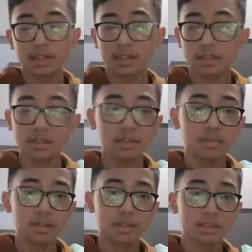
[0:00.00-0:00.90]
In
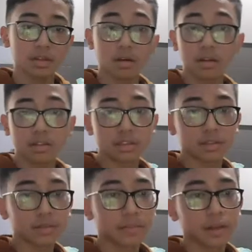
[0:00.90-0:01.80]
Islamic
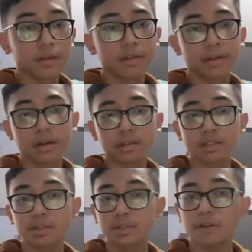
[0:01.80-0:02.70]
psychology, the
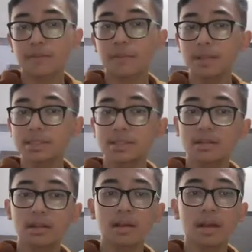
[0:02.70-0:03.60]
concepts of
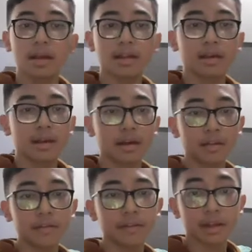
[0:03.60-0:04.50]
mental
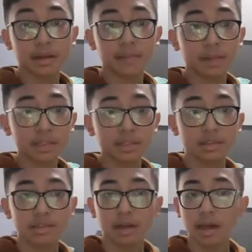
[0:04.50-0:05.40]
health and
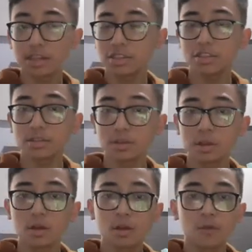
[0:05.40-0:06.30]
mental hygiene